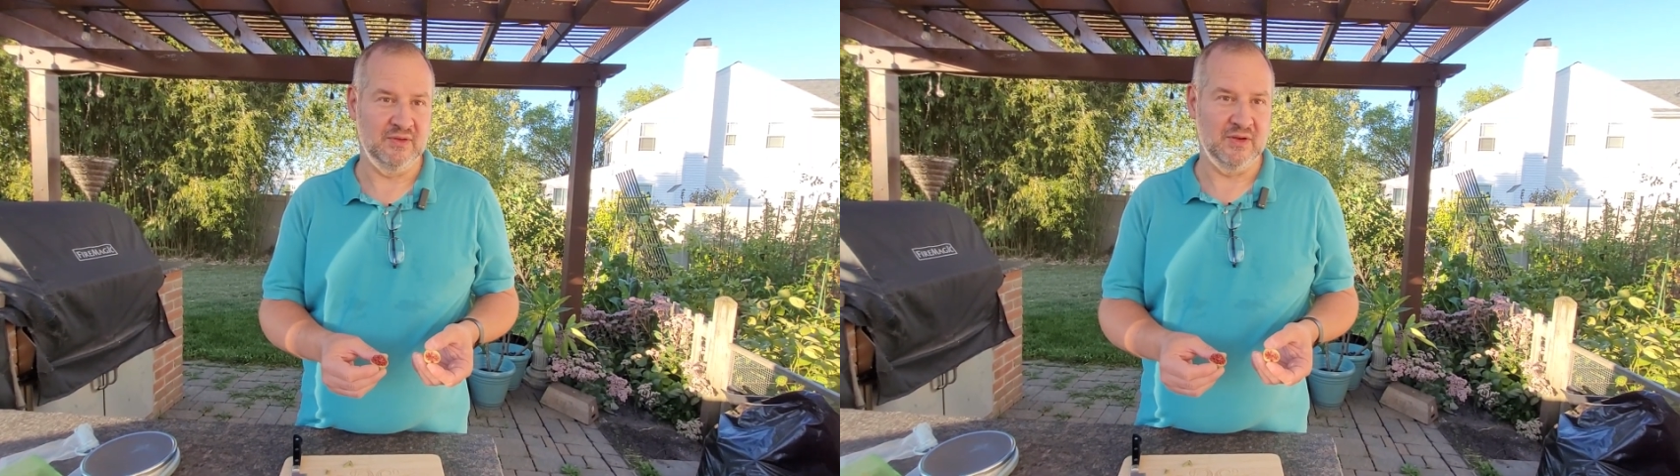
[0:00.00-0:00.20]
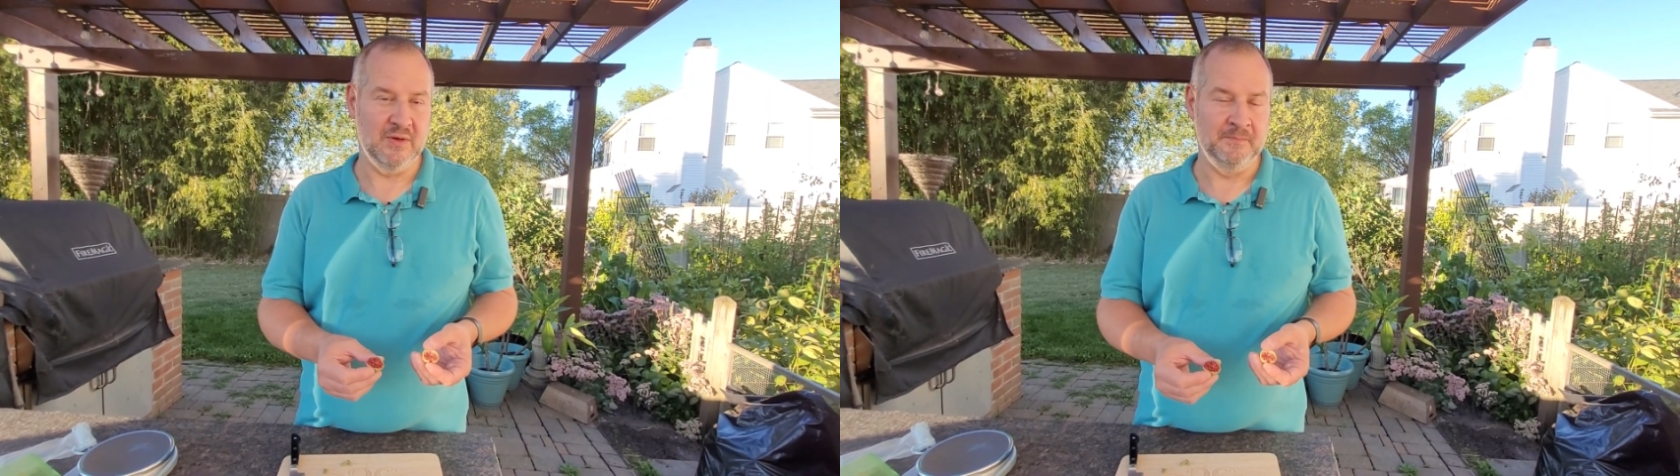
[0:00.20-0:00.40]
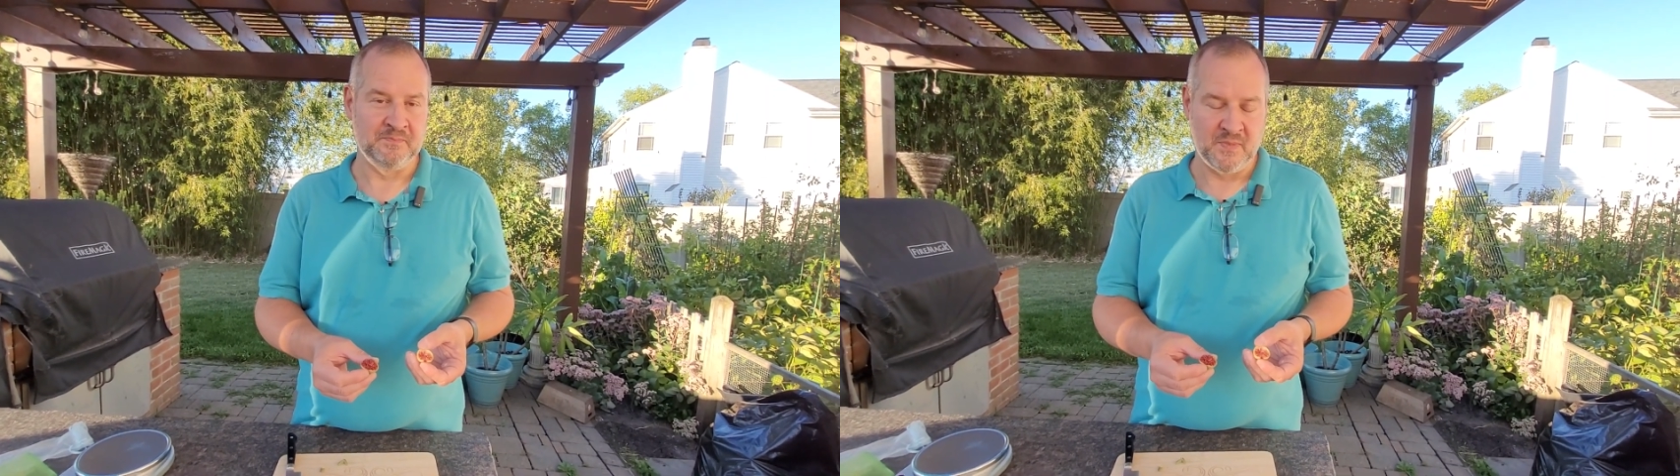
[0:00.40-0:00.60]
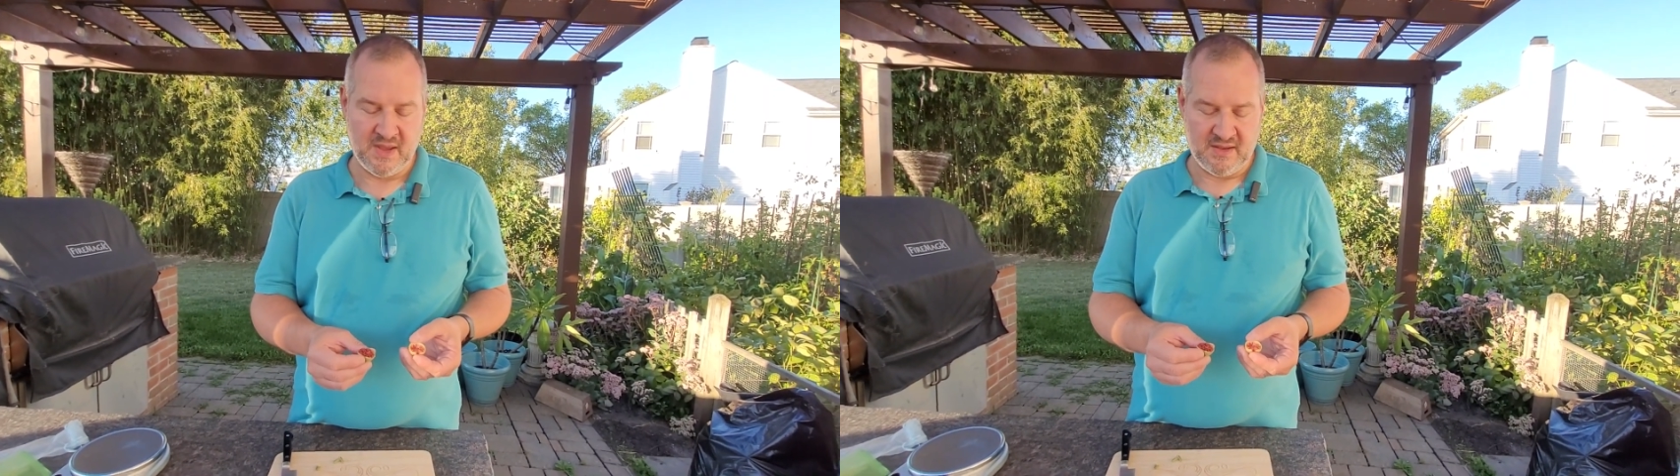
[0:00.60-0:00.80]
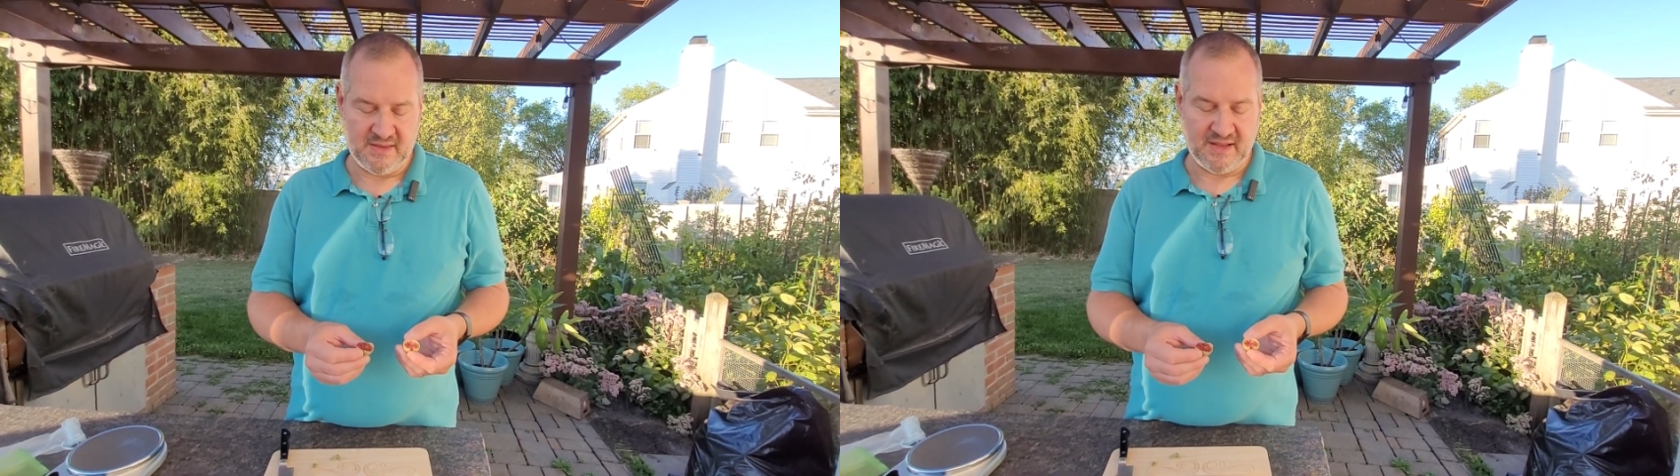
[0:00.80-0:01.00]
So
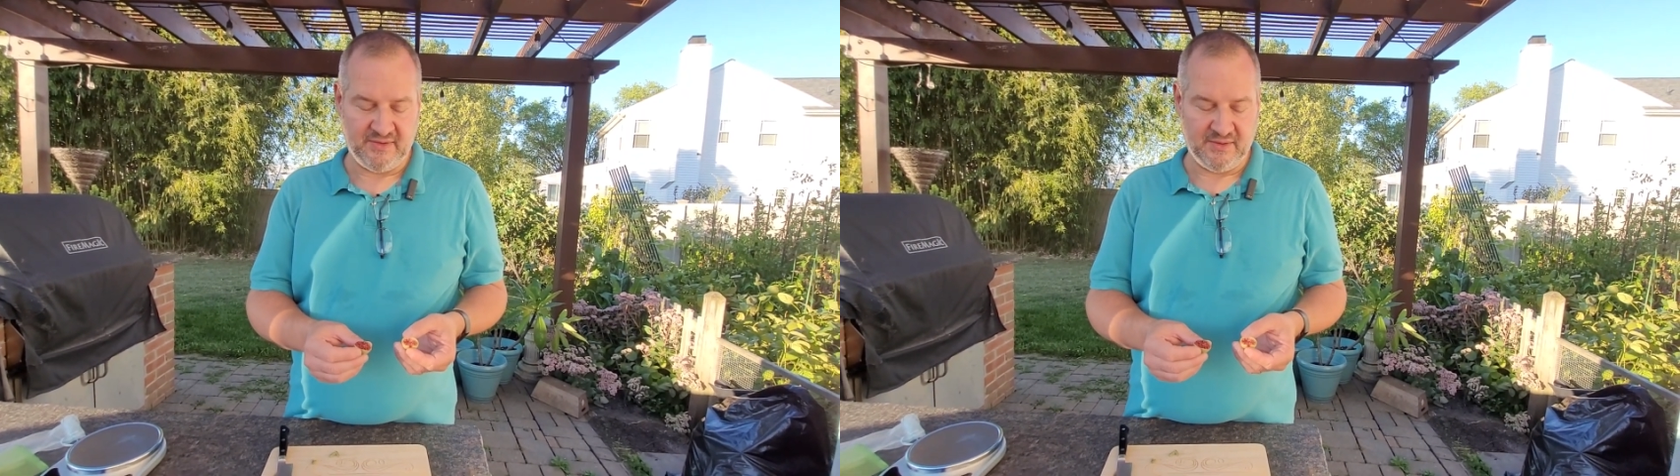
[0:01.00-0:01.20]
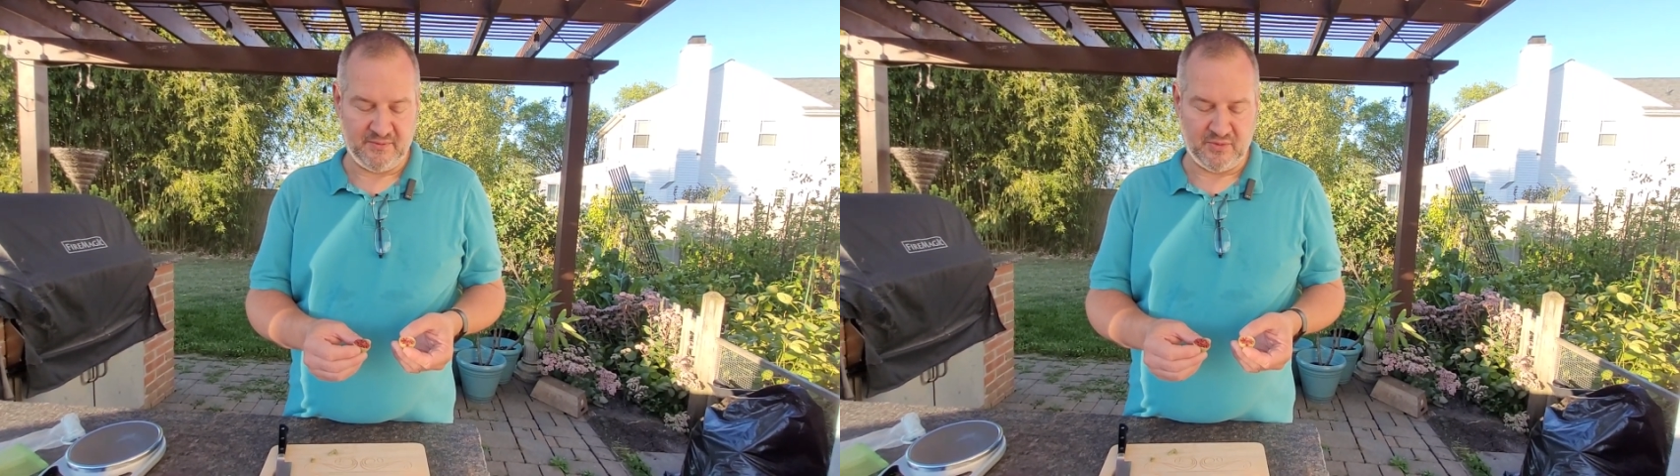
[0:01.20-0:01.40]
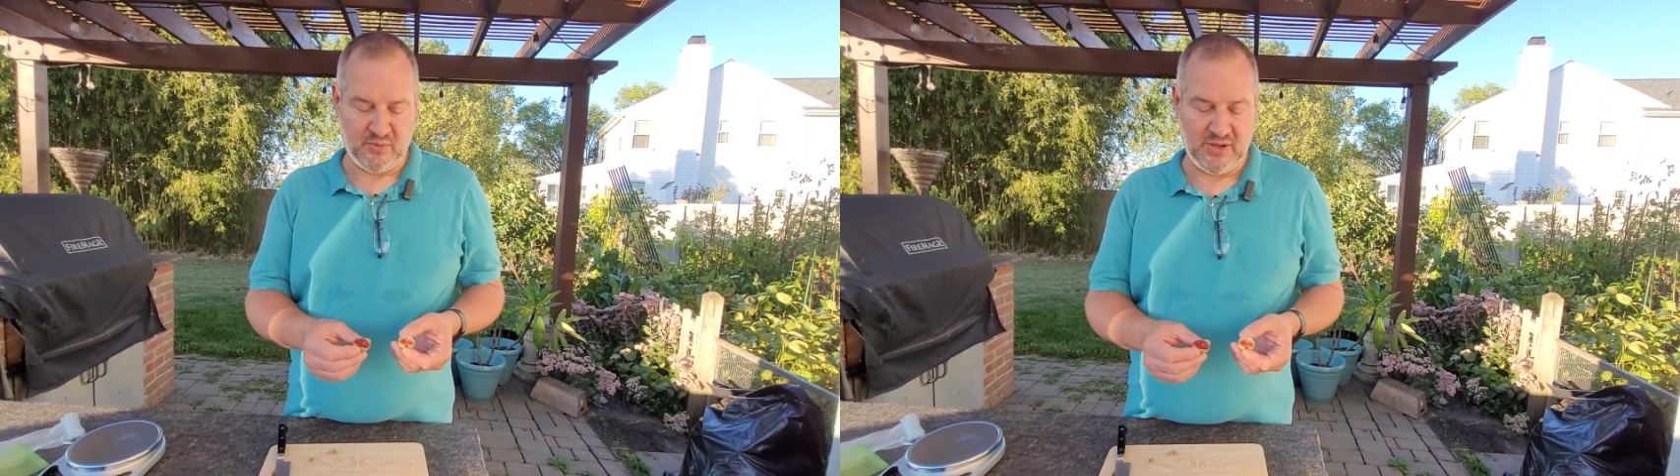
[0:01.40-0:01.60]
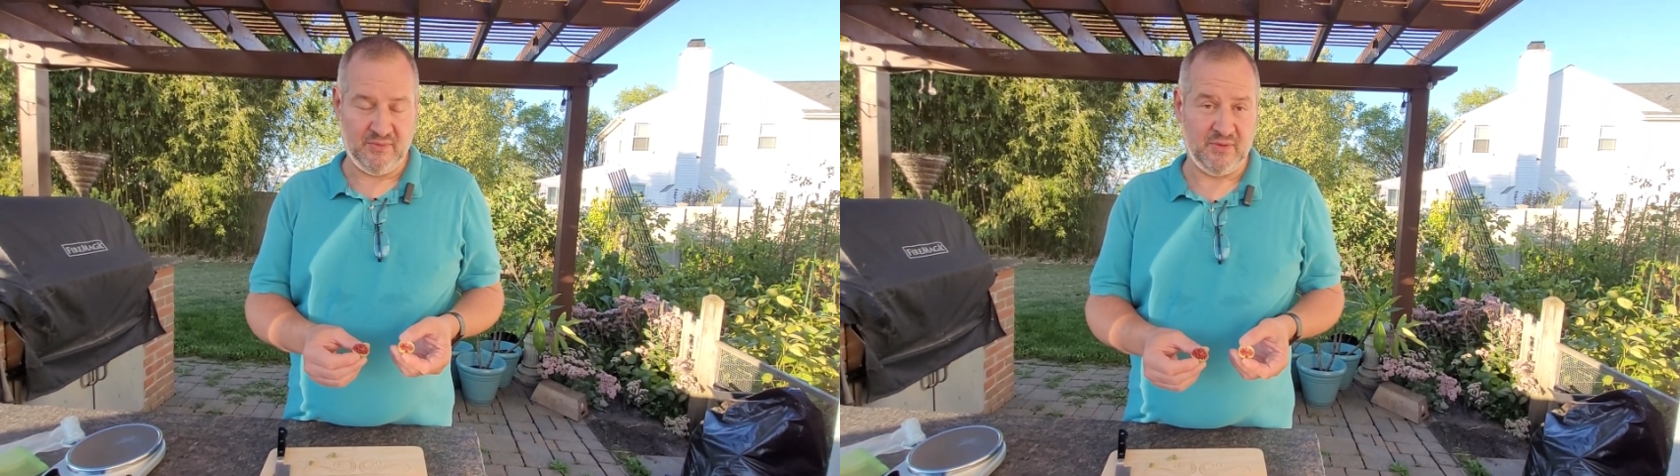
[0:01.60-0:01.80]
that's it for me